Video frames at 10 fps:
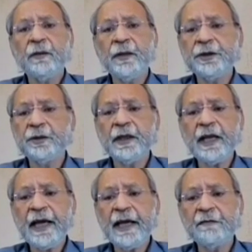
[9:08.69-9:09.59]
which
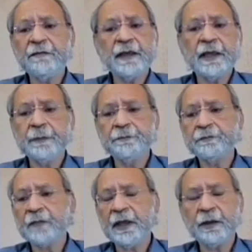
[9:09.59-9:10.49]
will have
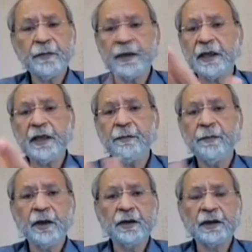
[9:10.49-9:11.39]
uh, ultimately
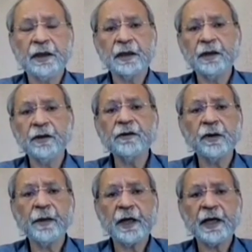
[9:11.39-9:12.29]
about uh,
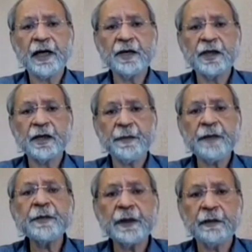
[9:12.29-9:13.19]
close to about 100
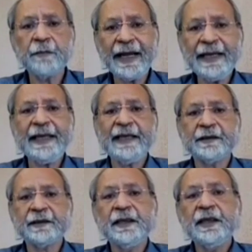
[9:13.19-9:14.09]
people manning
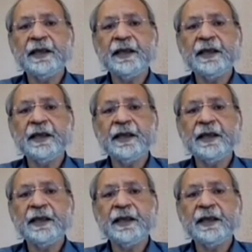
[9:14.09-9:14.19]
it,